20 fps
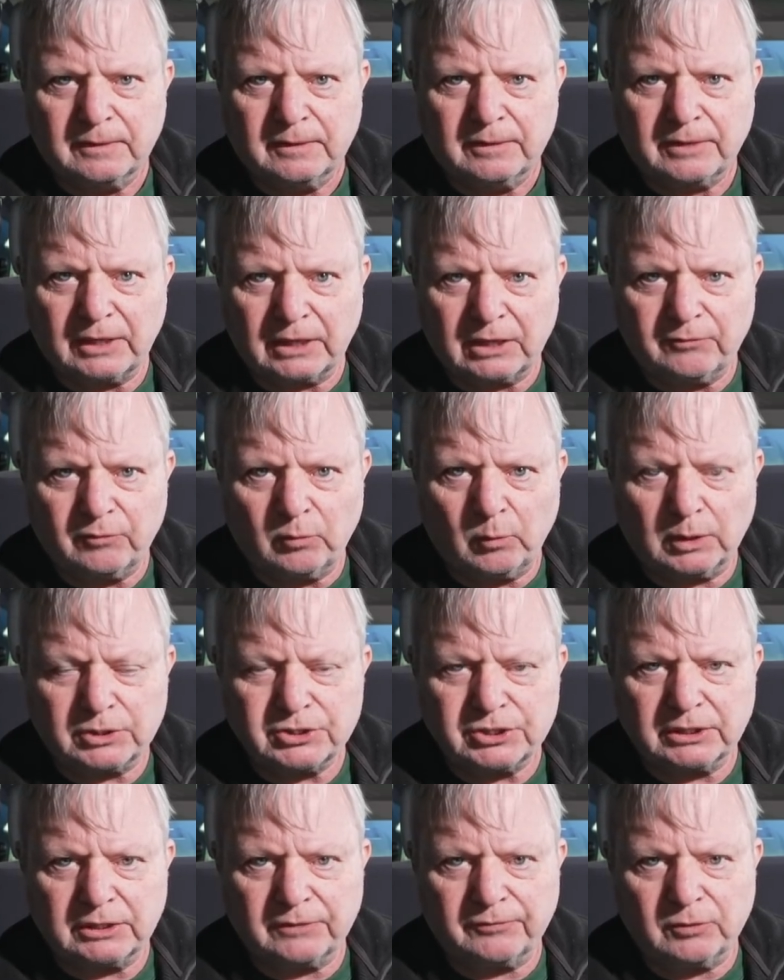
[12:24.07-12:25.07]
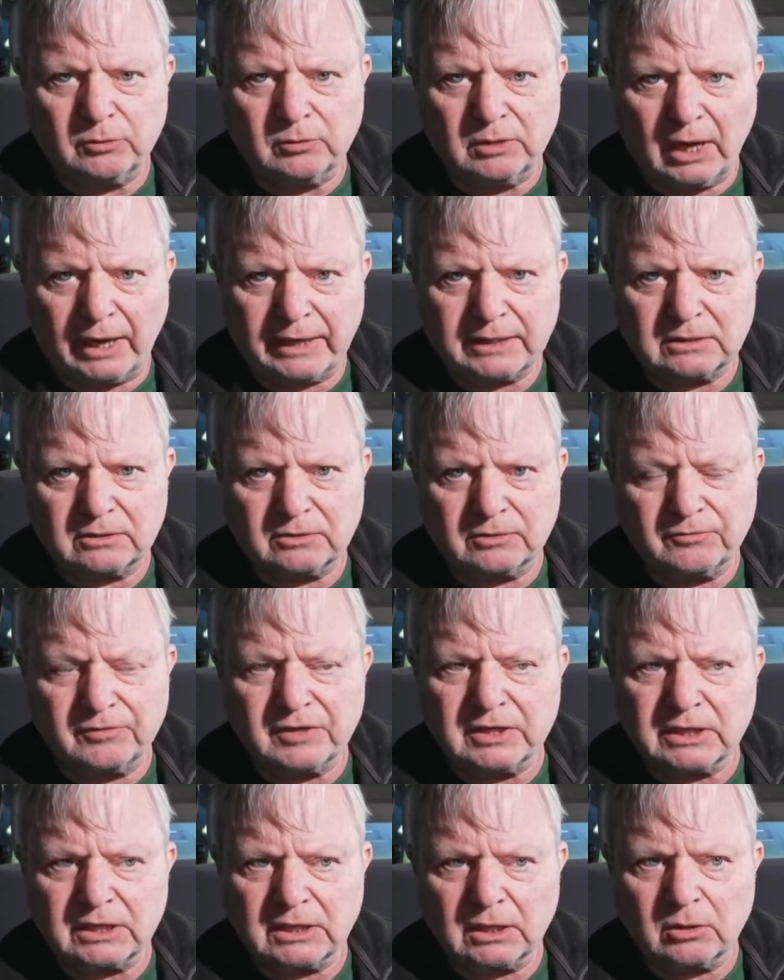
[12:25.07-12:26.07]
Thank you for watching. If you liked the
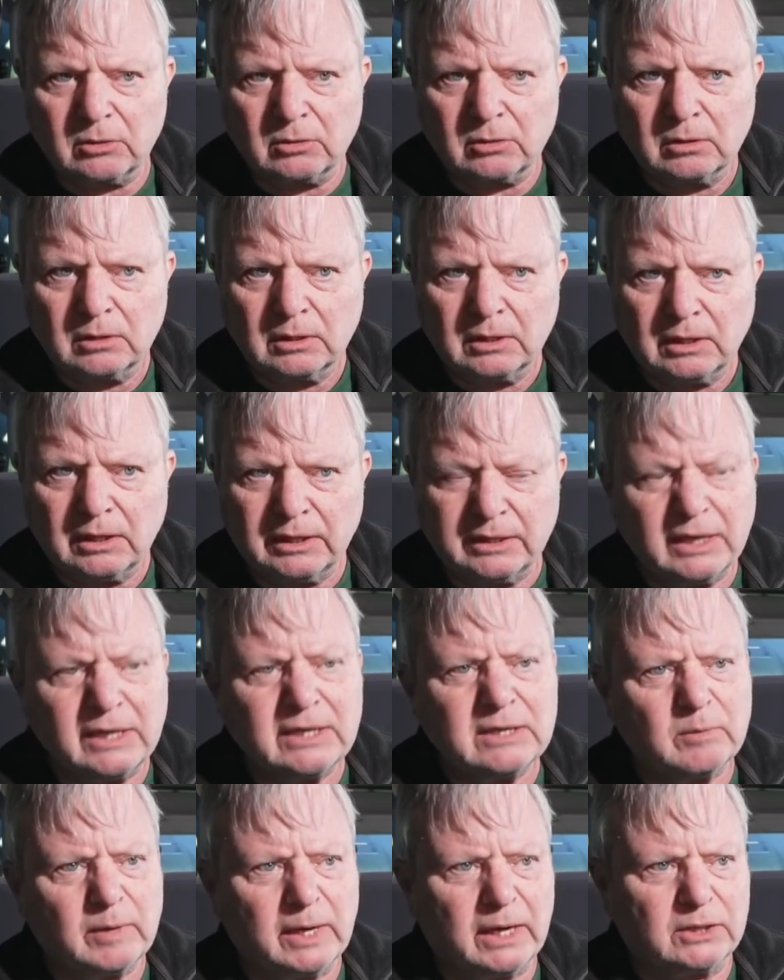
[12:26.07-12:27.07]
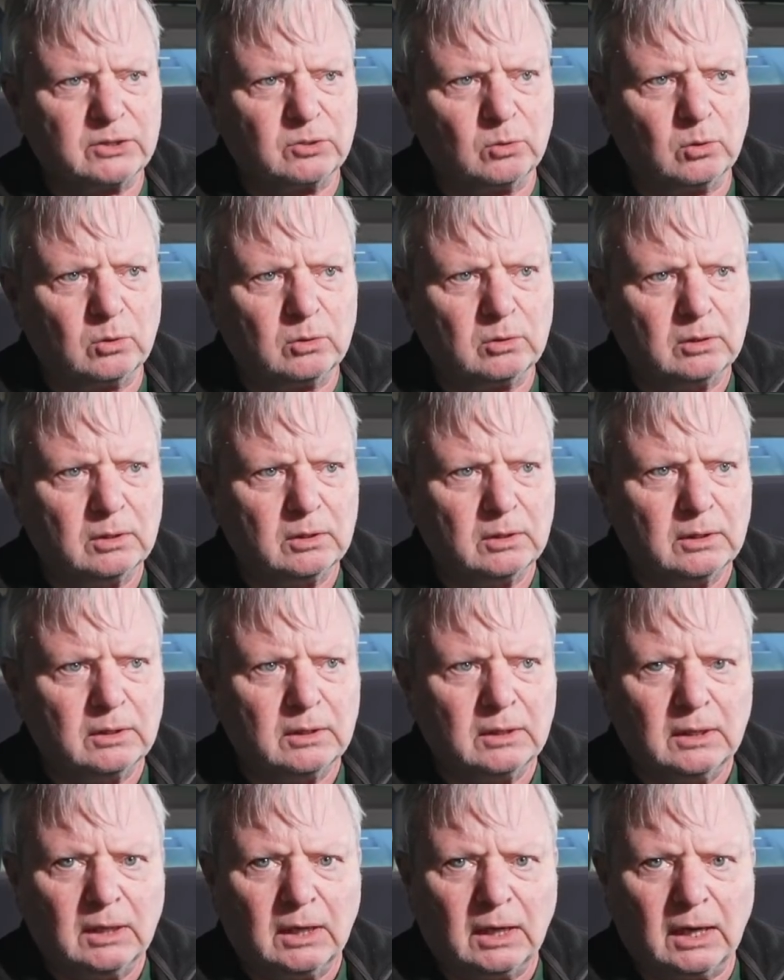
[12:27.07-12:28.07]
video in any way at all,
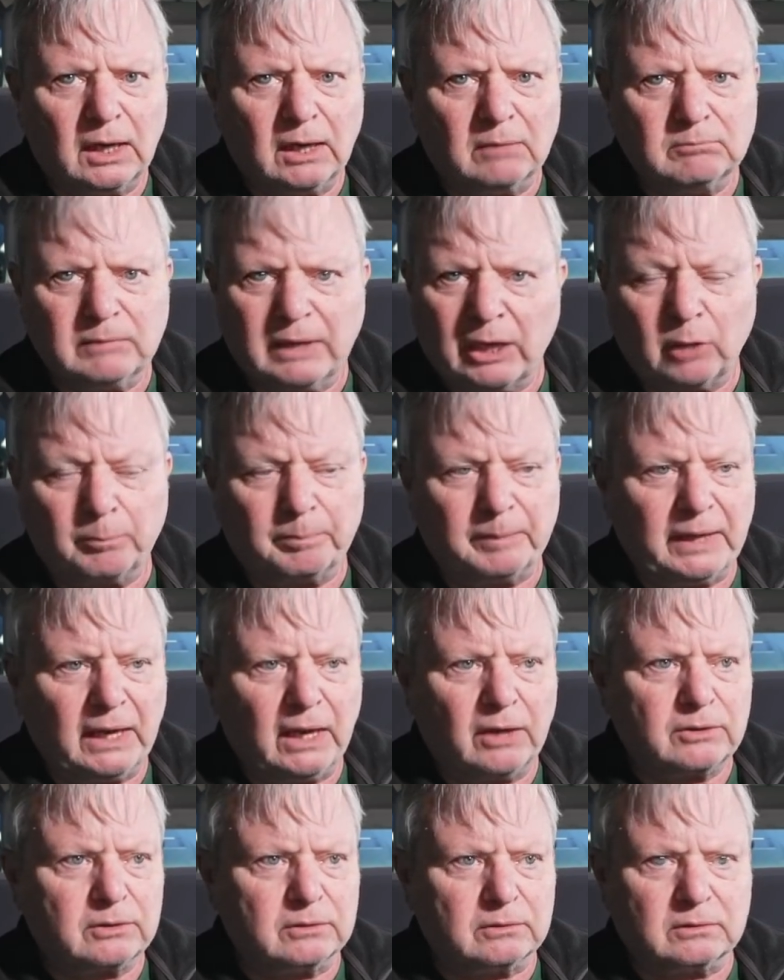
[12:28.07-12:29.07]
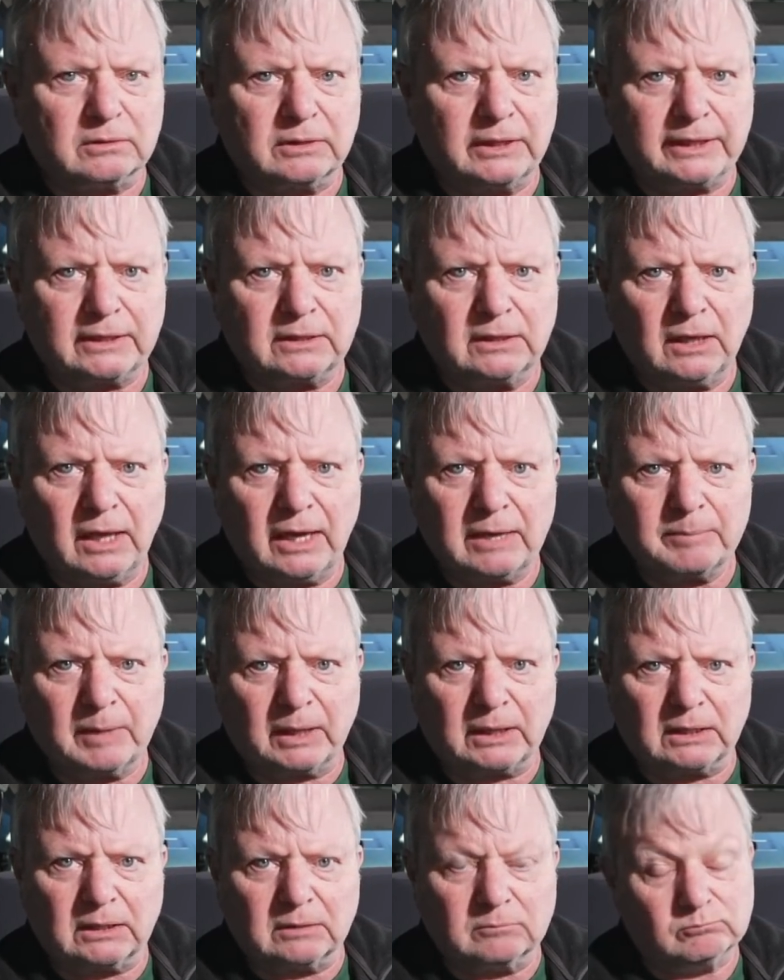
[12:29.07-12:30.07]
help me out and click the like
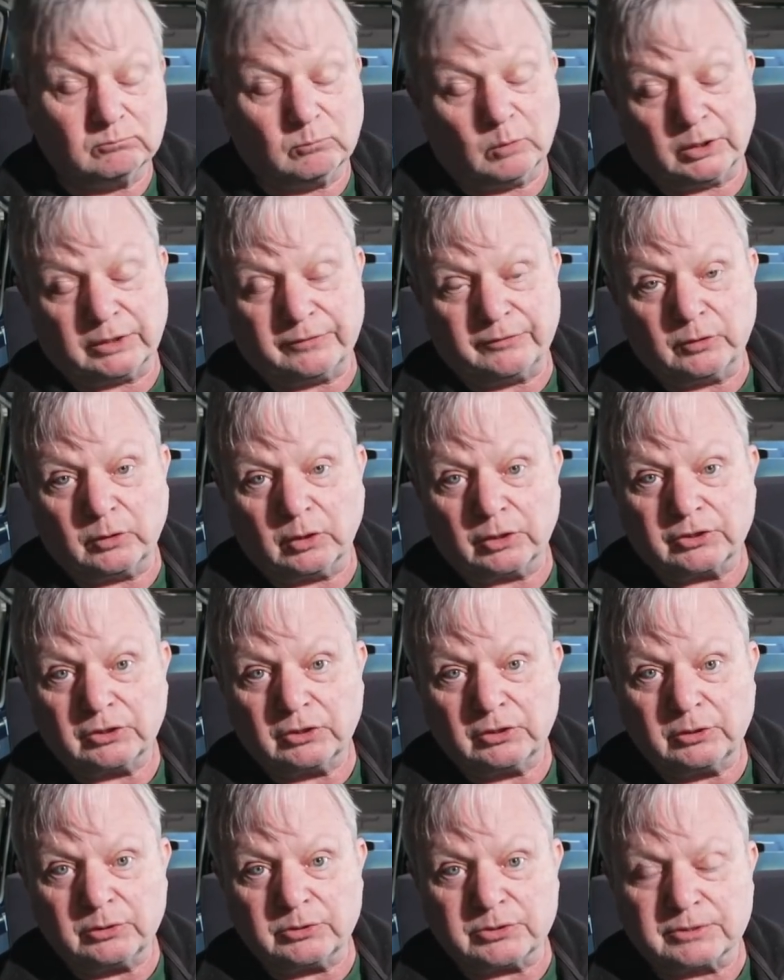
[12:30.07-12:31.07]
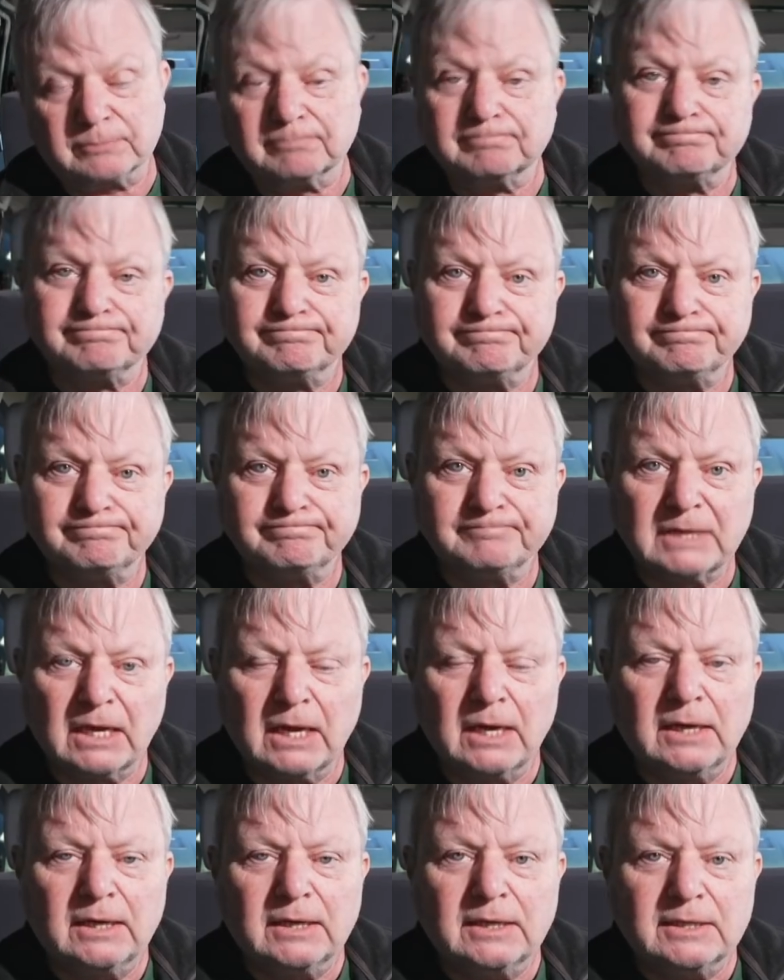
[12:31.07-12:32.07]
button. What have you got to lose?
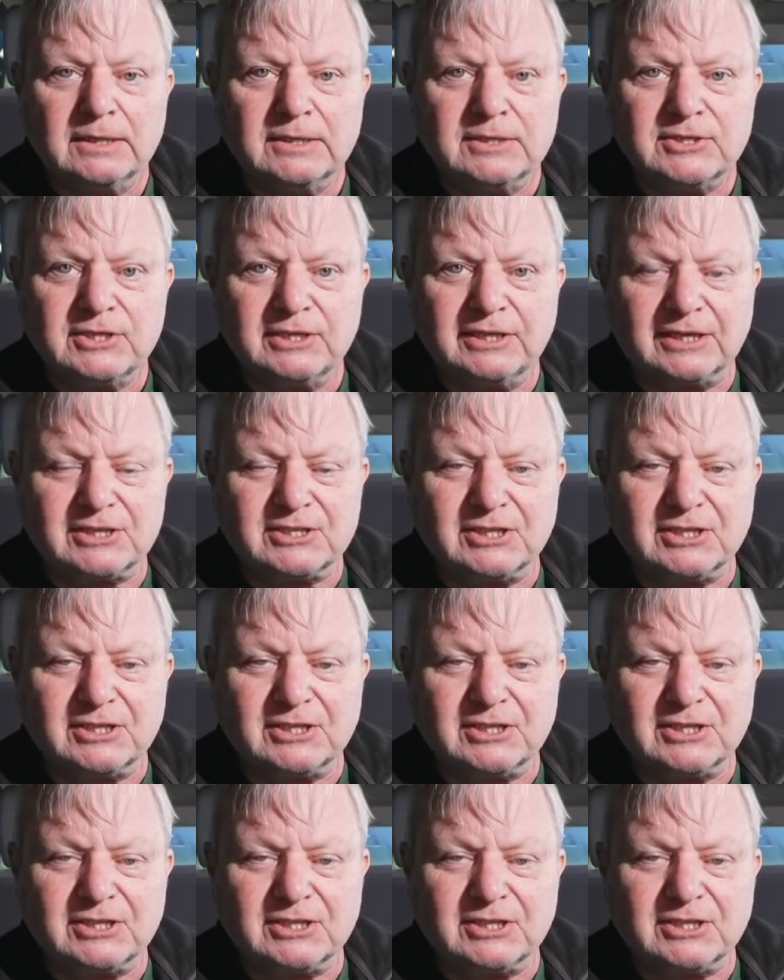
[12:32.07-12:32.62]
See you next